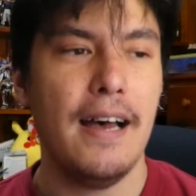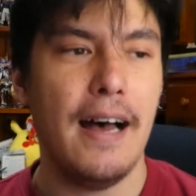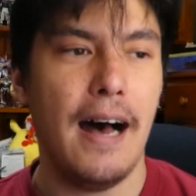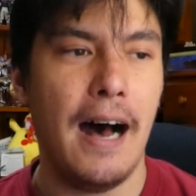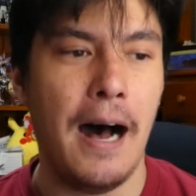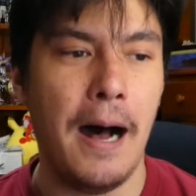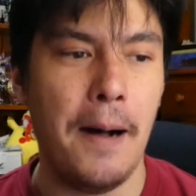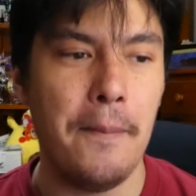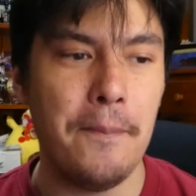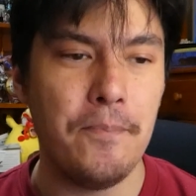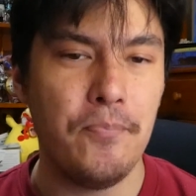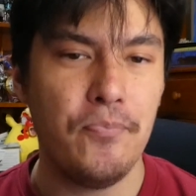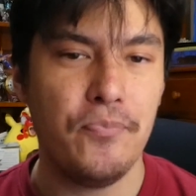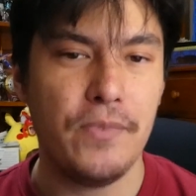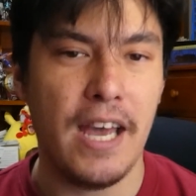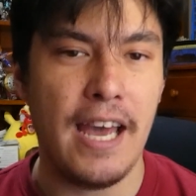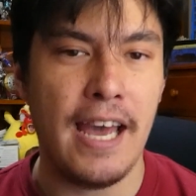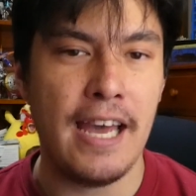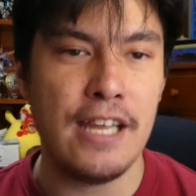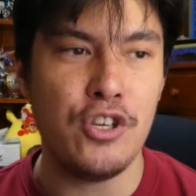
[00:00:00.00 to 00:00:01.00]

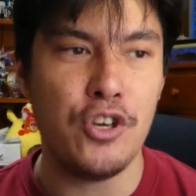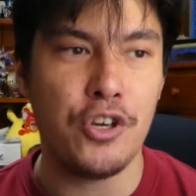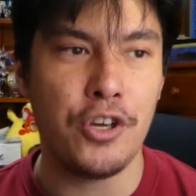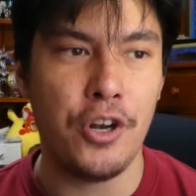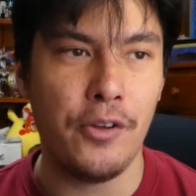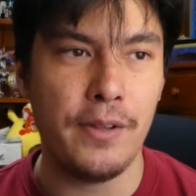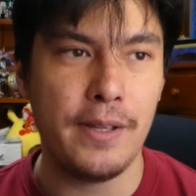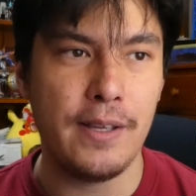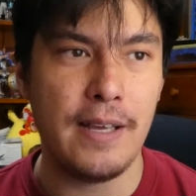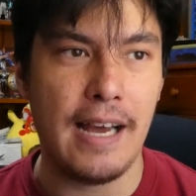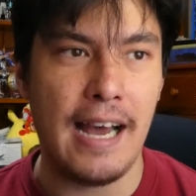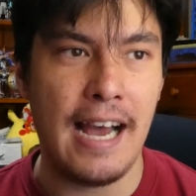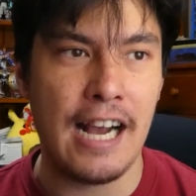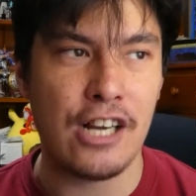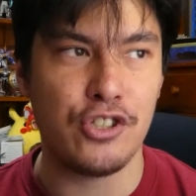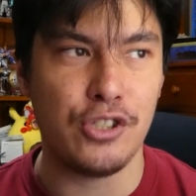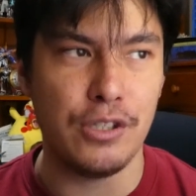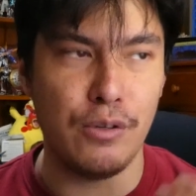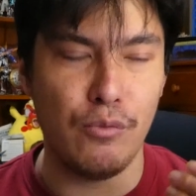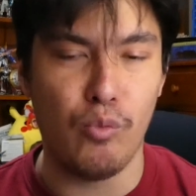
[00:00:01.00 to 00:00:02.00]
And you can only
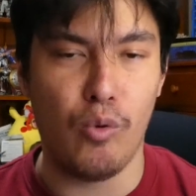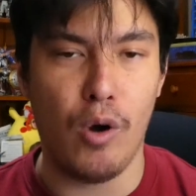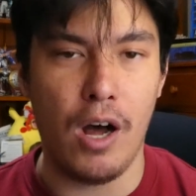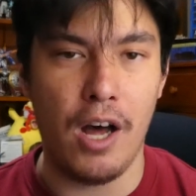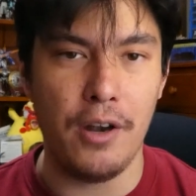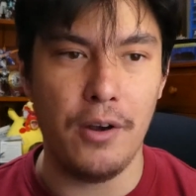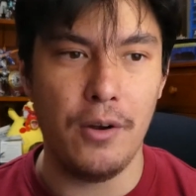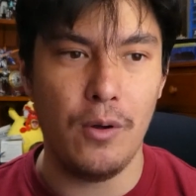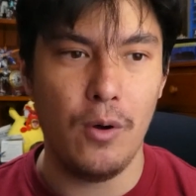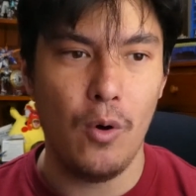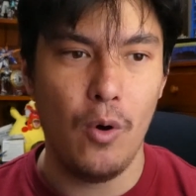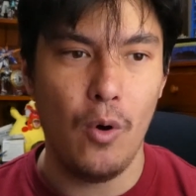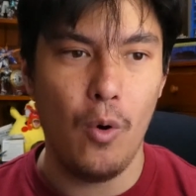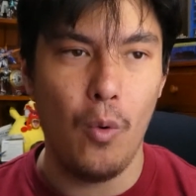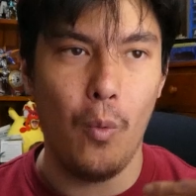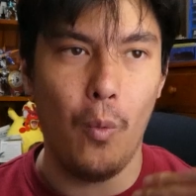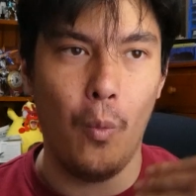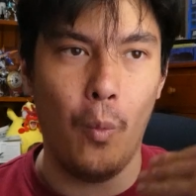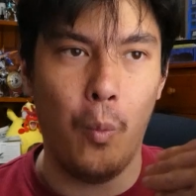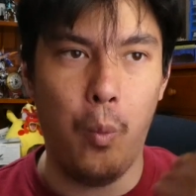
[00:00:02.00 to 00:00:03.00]
actually run
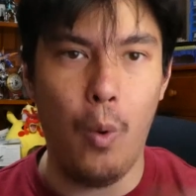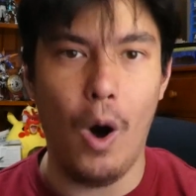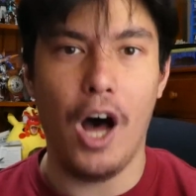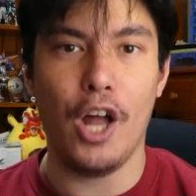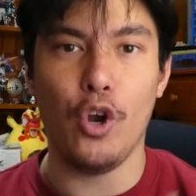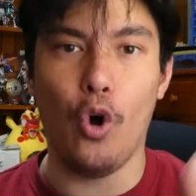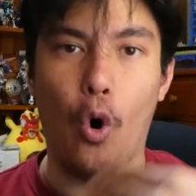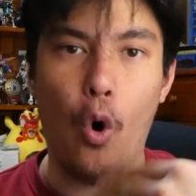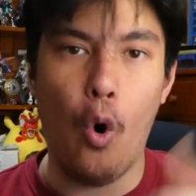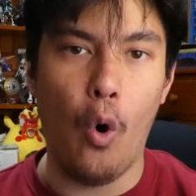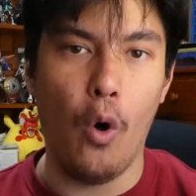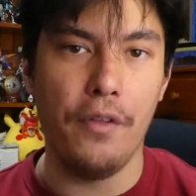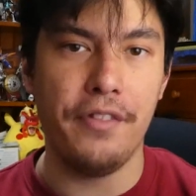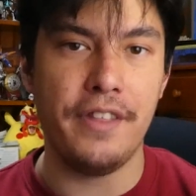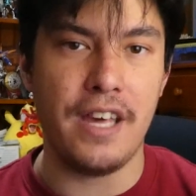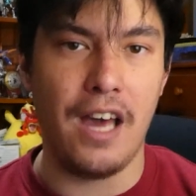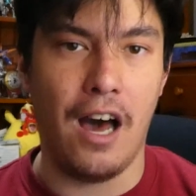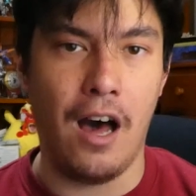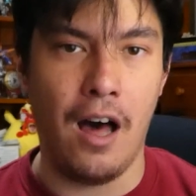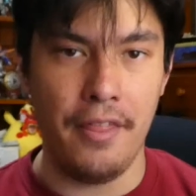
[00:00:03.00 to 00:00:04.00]
one or
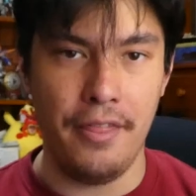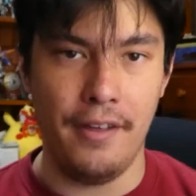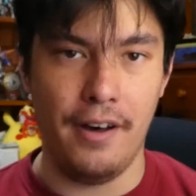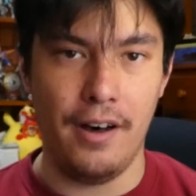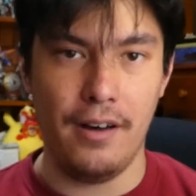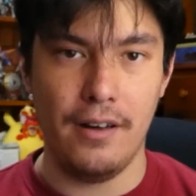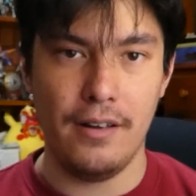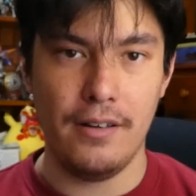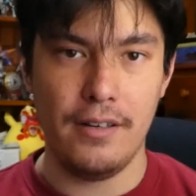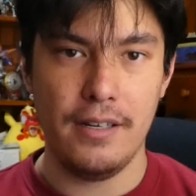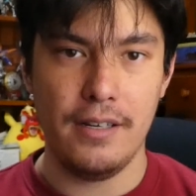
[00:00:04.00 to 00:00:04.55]
the other